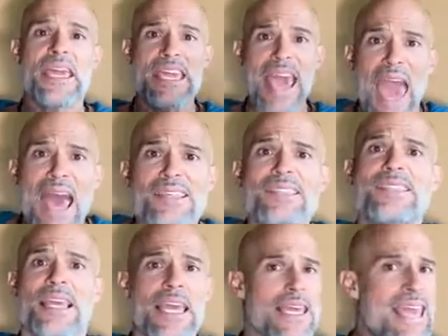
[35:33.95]

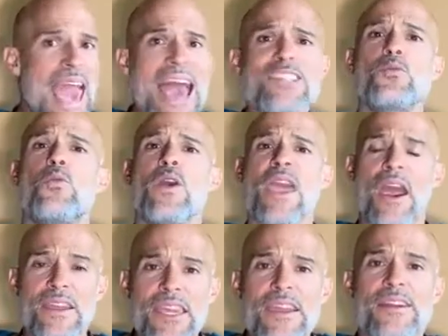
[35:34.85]
Yes, yes, we
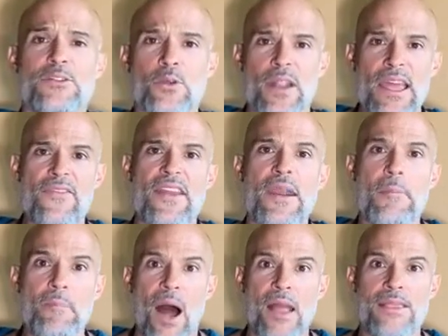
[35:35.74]
are here to live in
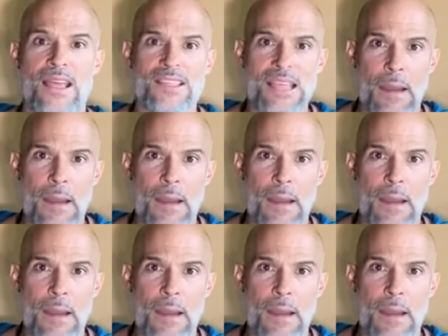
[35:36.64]
abundance.